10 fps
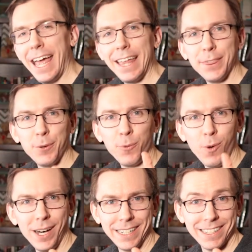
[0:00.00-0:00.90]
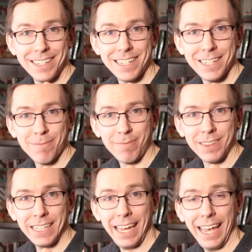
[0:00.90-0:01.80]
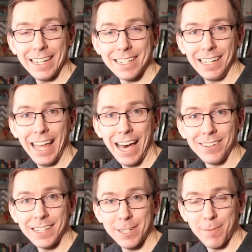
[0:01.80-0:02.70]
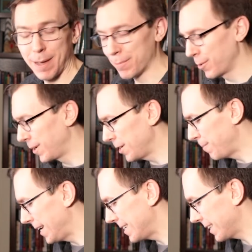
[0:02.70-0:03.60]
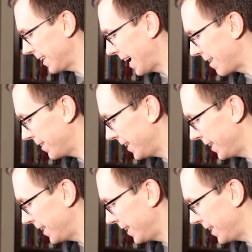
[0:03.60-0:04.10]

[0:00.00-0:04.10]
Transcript: and the ones cancel out, because remember, what you basically have